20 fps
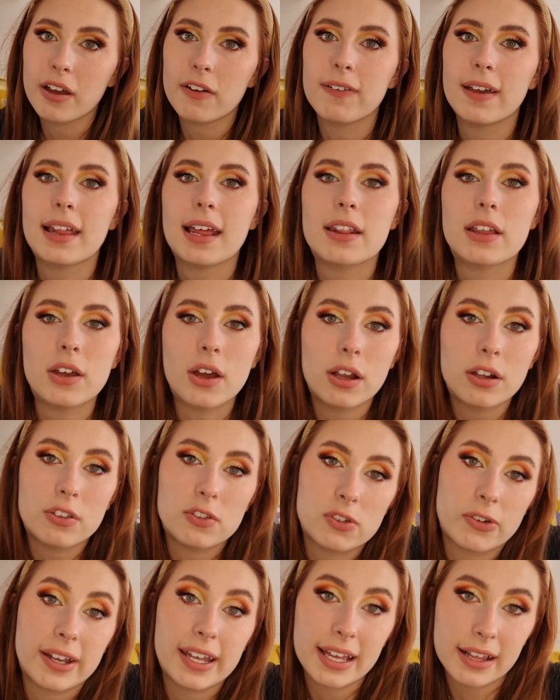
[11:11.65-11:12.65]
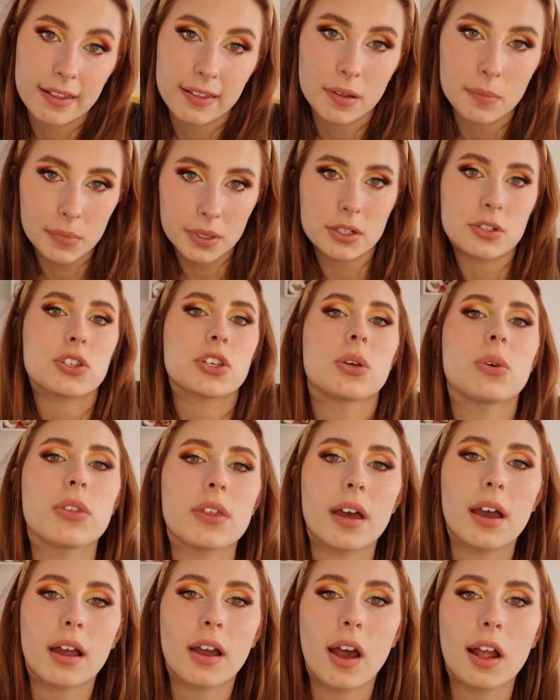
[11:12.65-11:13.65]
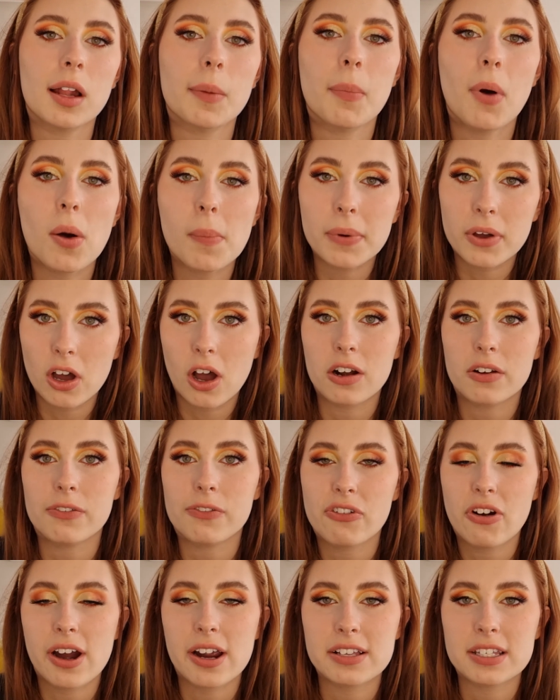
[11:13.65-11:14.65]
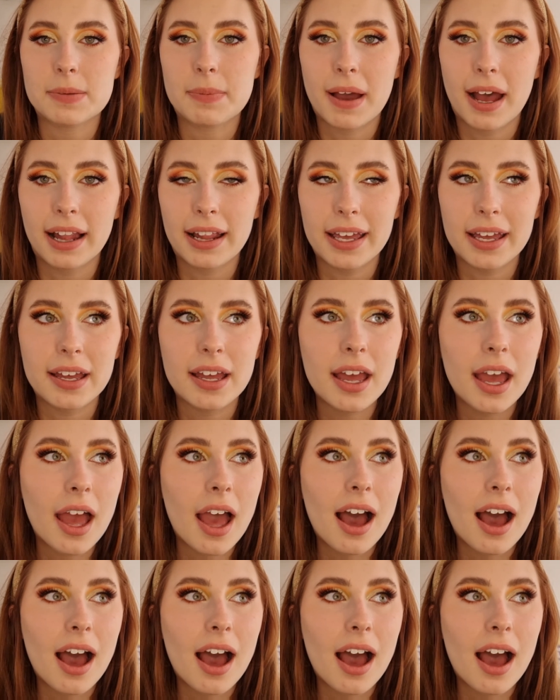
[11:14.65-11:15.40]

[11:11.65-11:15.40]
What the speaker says: I feel like the colour story is similar to the Colourpop Garden Variety palette.